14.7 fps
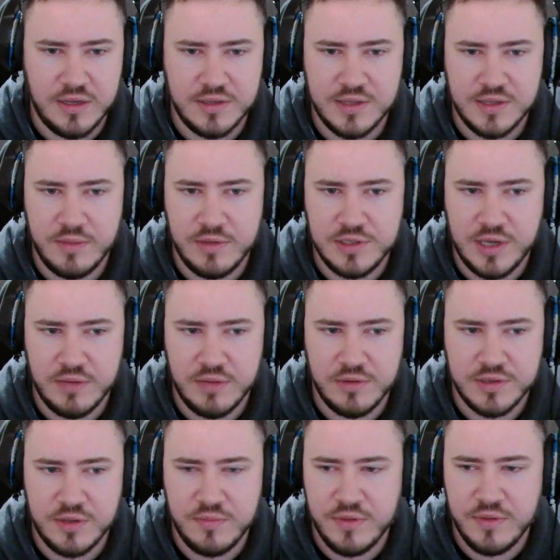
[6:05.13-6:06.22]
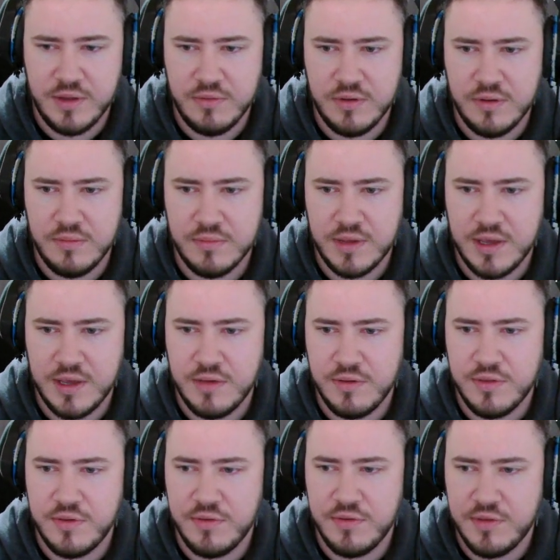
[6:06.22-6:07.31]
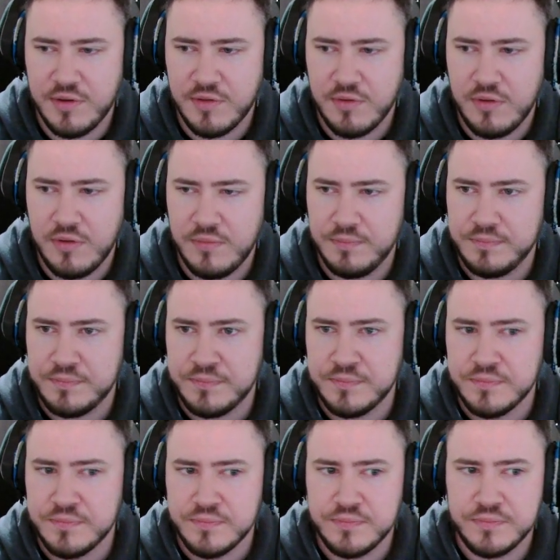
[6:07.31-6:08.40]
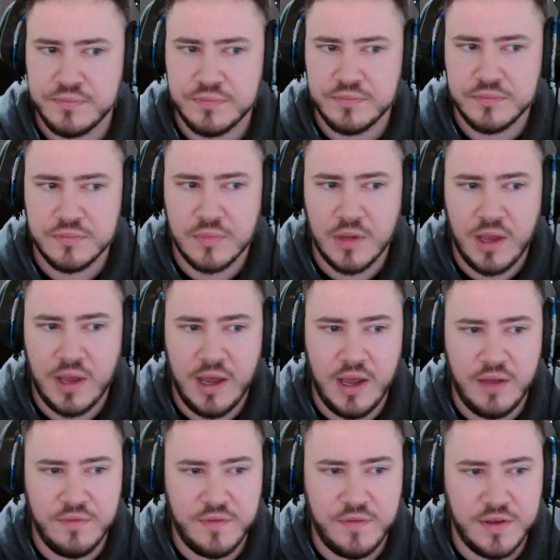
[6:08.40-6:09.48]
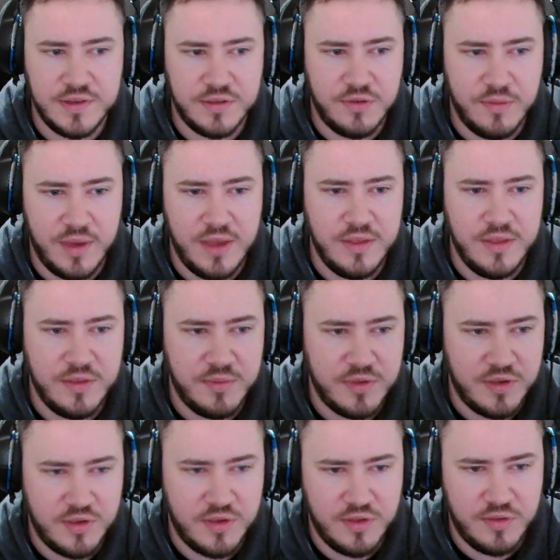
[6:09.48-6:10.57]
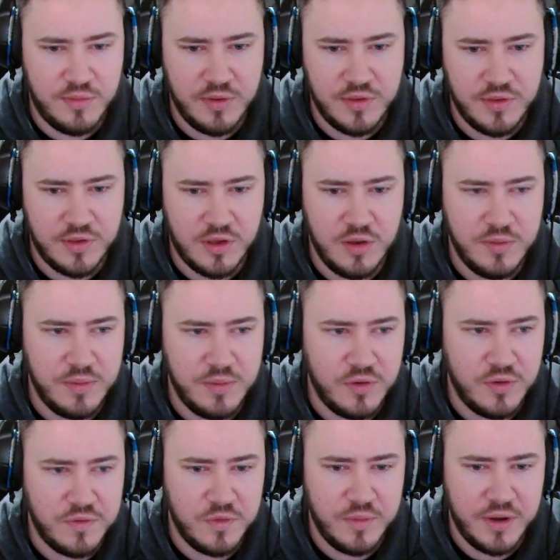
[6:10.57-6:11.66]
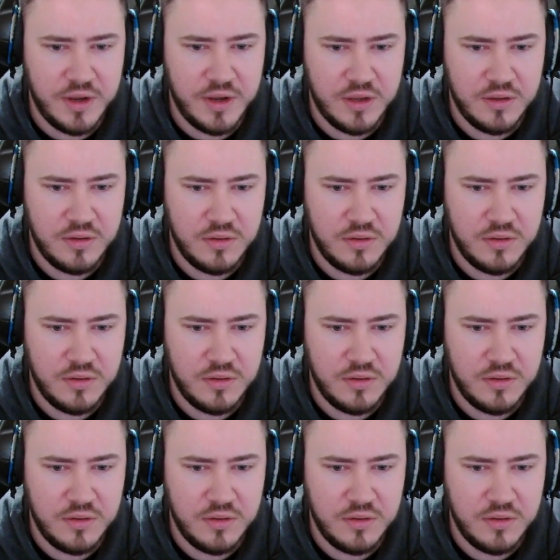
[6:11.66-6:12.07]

Last time I checked, let's open that one. King Queen suited as well. And facing 3-bet in these positions, we're just going to be pure 4-betting.